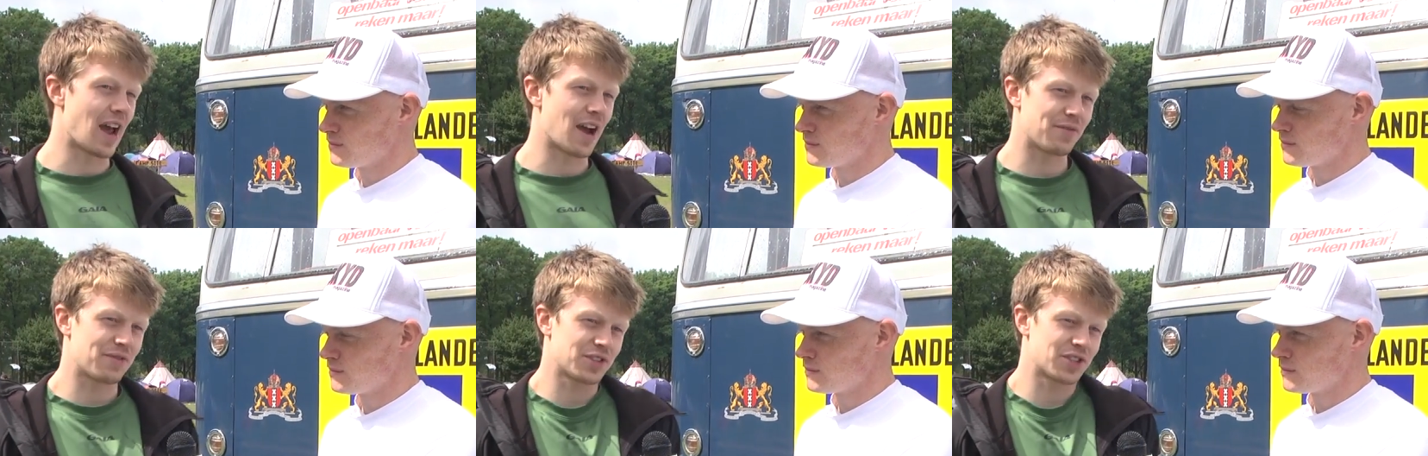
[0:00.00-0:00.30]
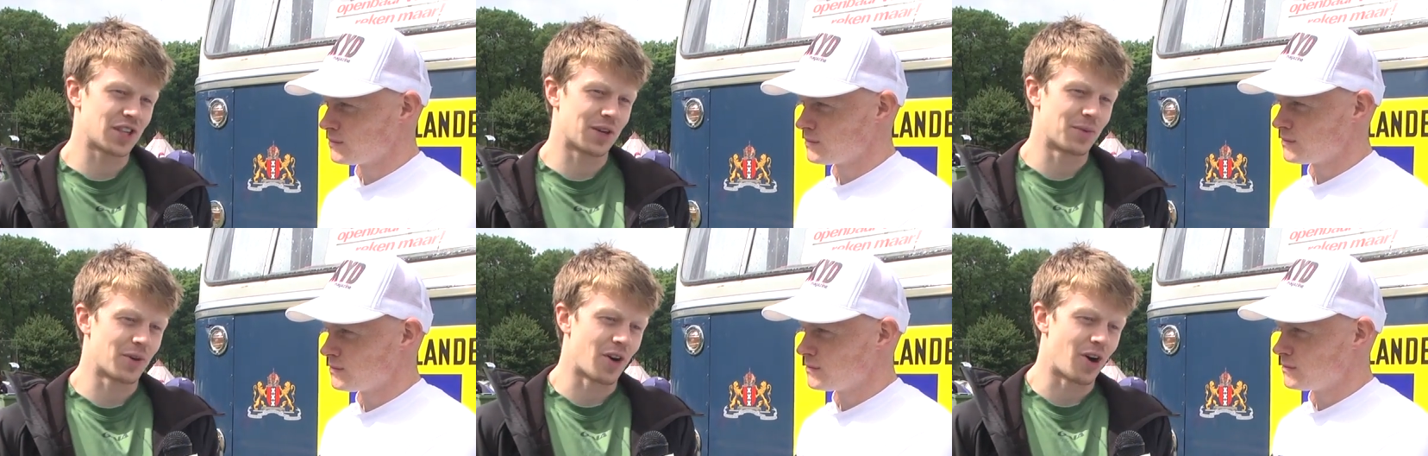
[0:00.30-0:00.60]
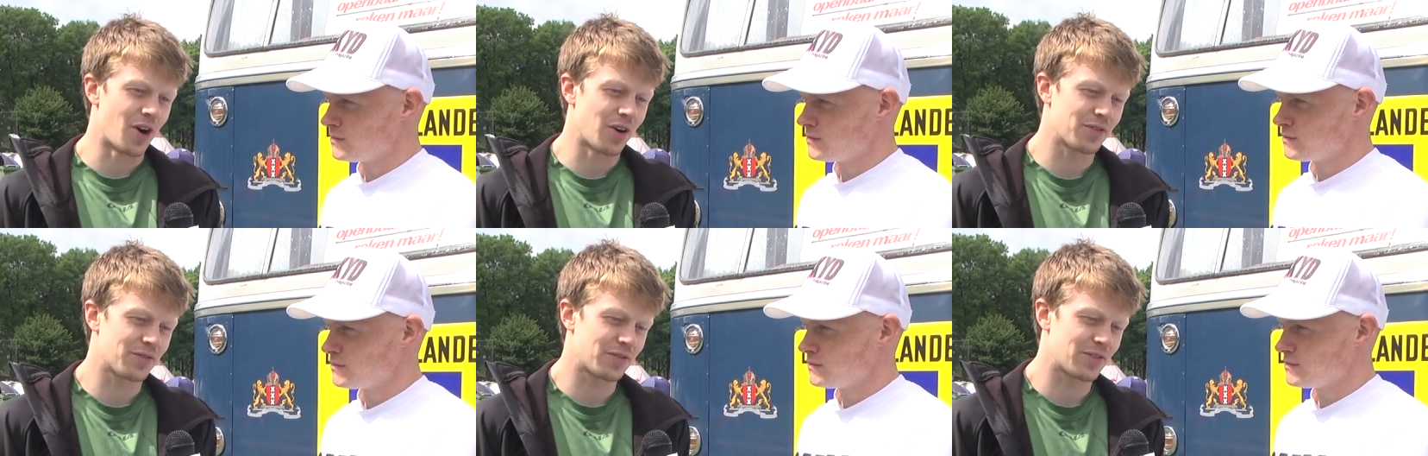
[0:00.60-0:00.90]
Speaker 1: have the summer
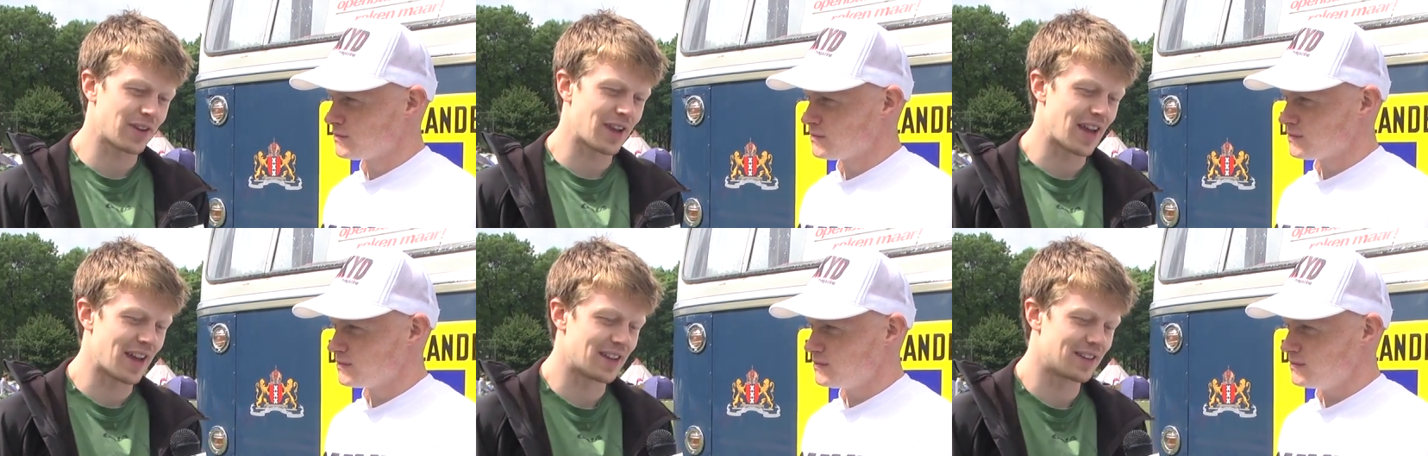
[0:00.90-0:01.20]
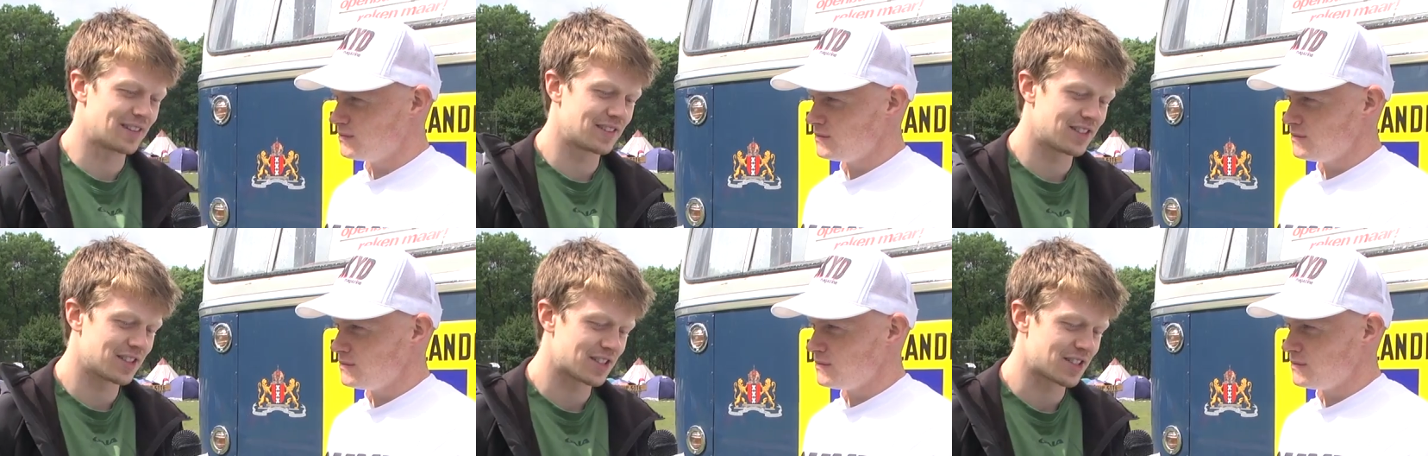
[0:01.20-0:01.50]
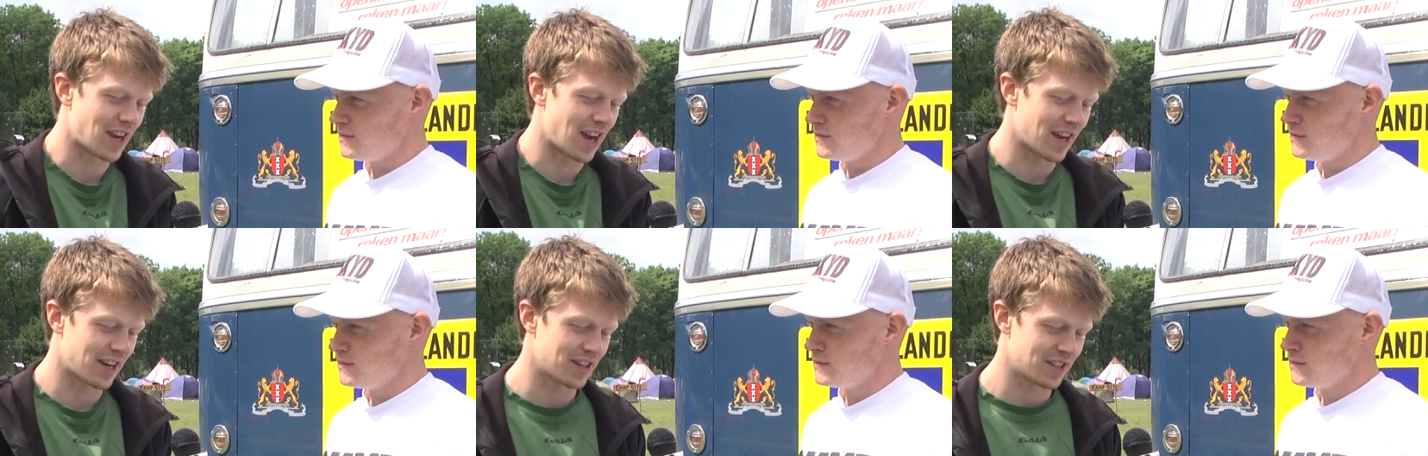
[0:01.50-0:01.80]
off and
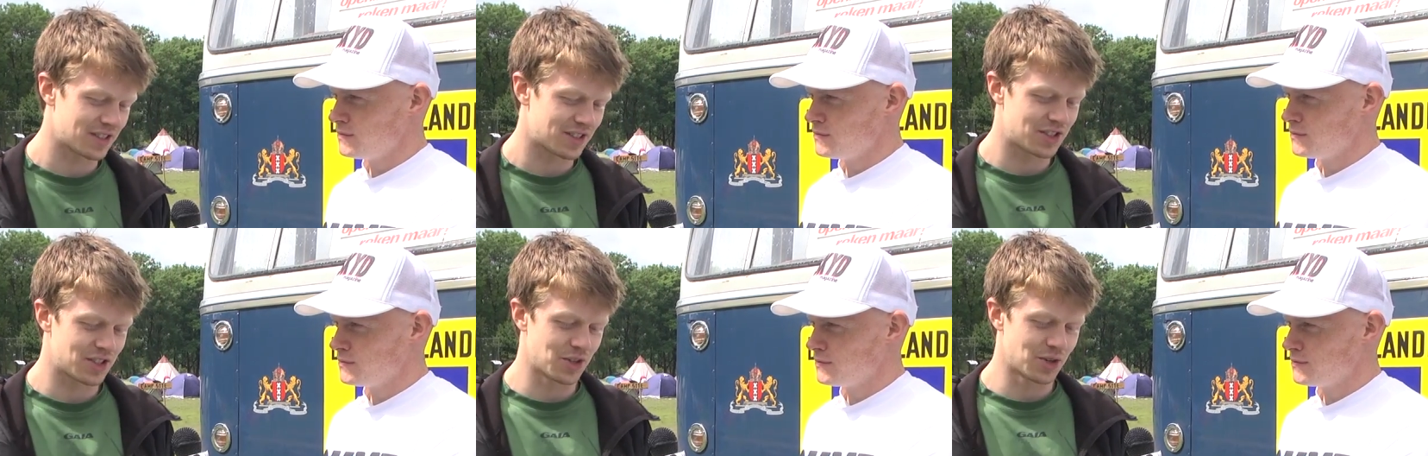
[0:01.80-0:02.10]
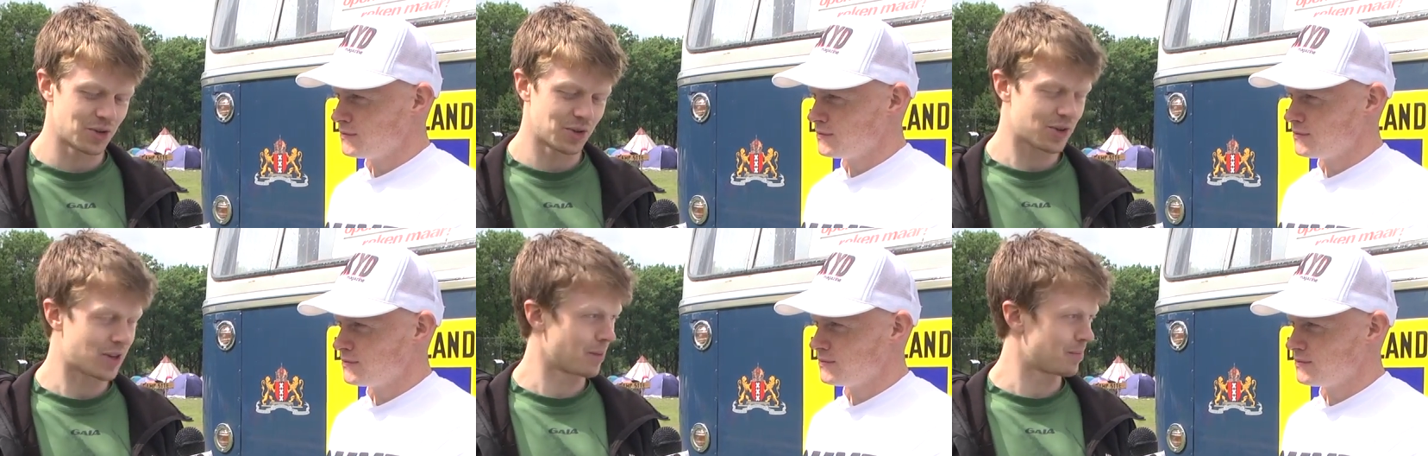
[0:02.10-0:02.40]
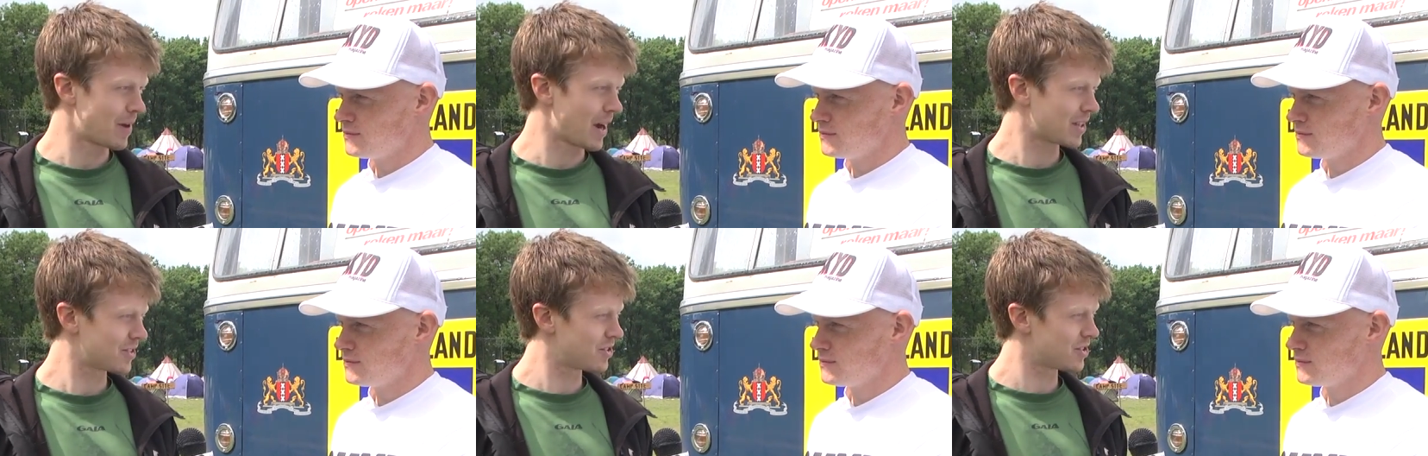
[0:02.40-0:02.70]
decided to come
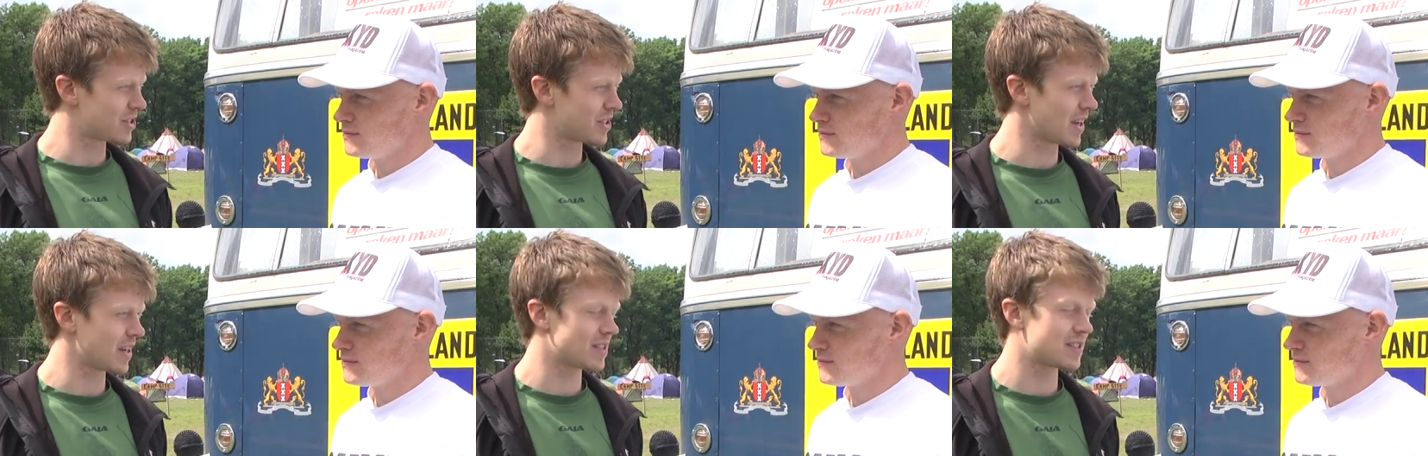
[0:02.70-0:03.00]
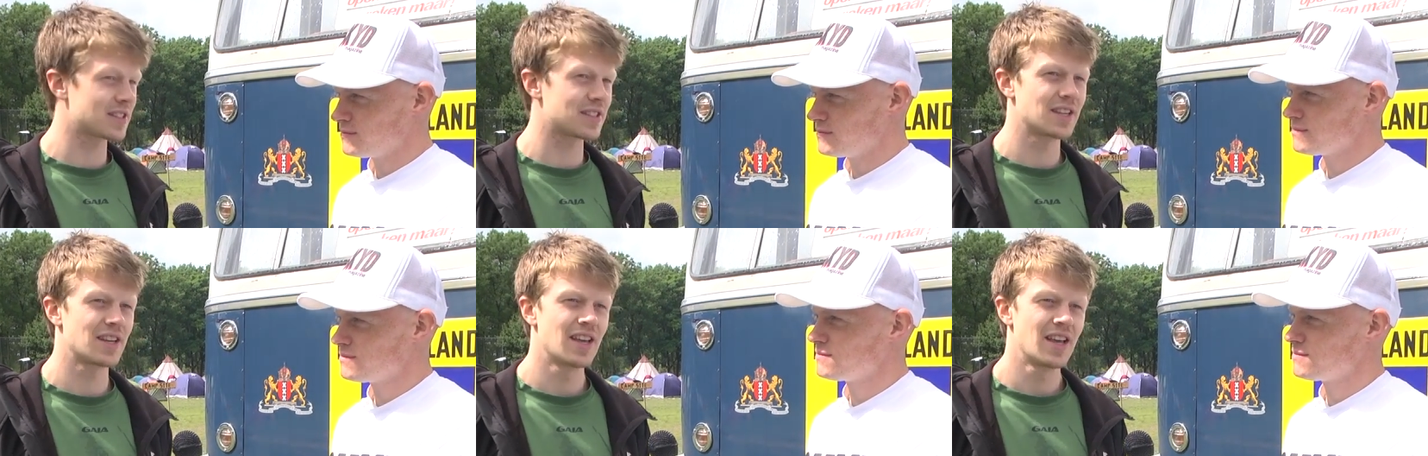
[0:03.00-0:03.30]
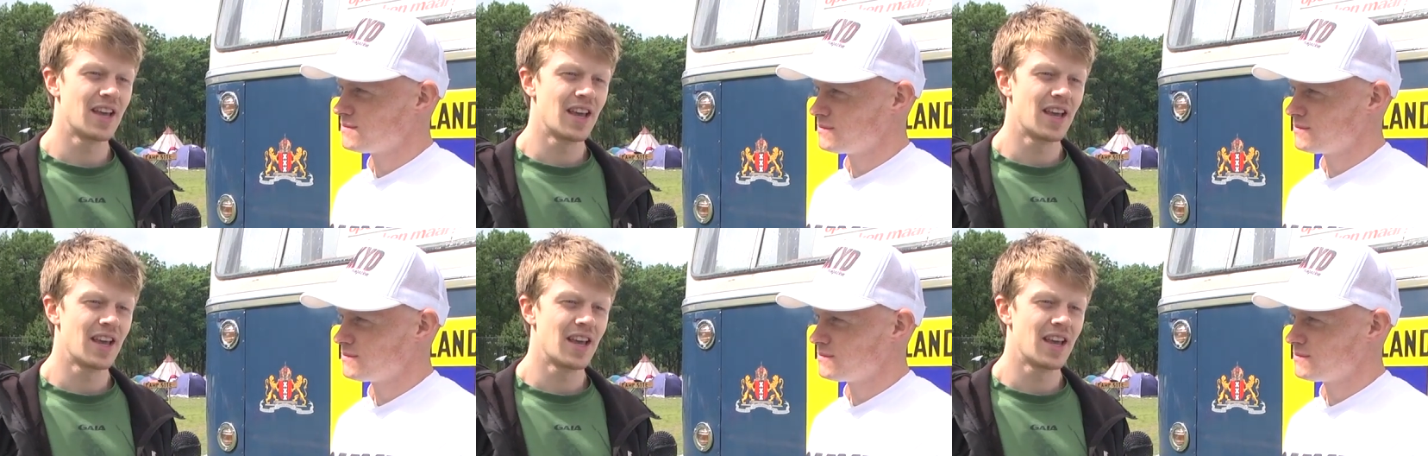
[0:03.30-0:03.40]
back to the States.